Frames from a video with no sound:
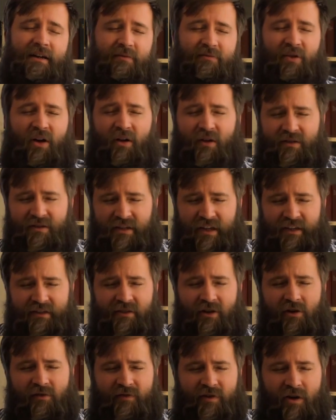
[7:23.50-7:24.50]
Paul says
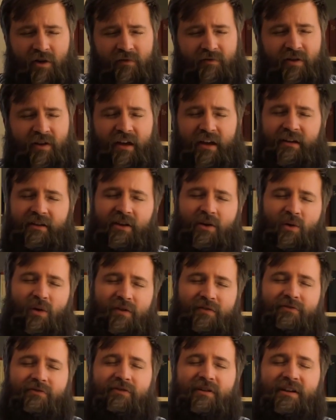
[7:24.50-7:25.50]
over and over again, you
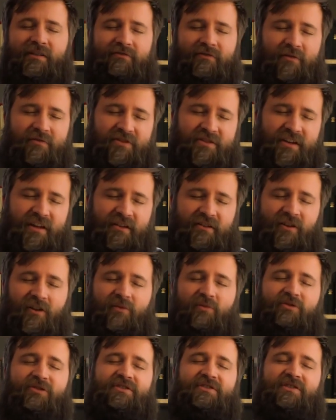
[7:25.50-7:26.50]
are free from sin.
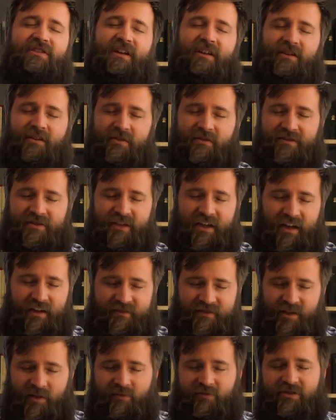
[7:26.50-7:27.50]
Don't present
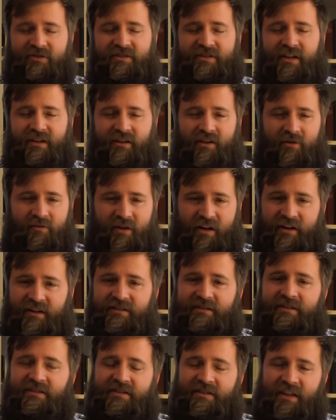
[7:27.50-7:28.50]
yourselves, don't present your
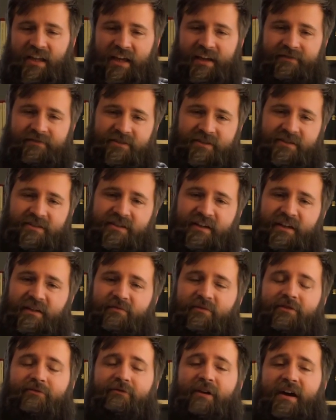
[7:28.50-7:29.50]
bodies as slaves to sin,
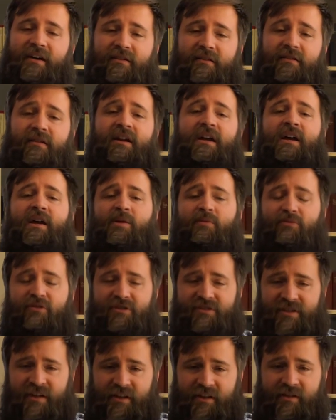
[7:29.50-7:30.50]
but rather
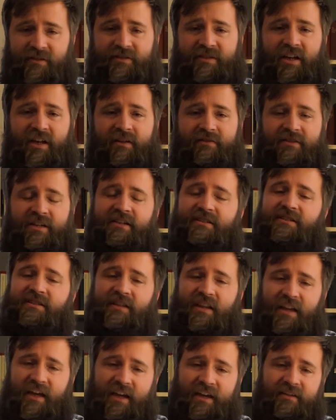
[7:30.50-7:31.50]
present yourselves as
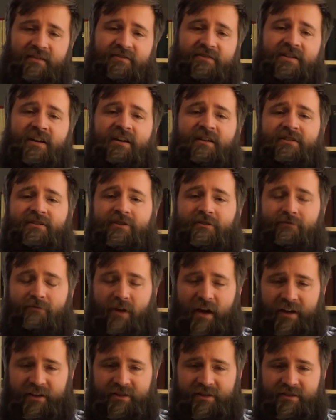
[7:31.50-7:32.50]
slaves to
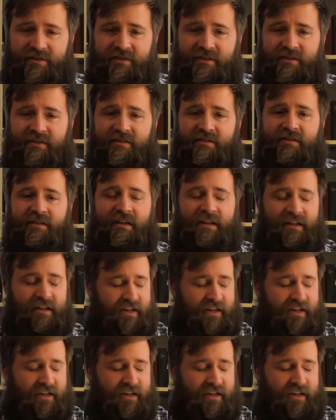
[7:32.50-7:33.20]
righteousness,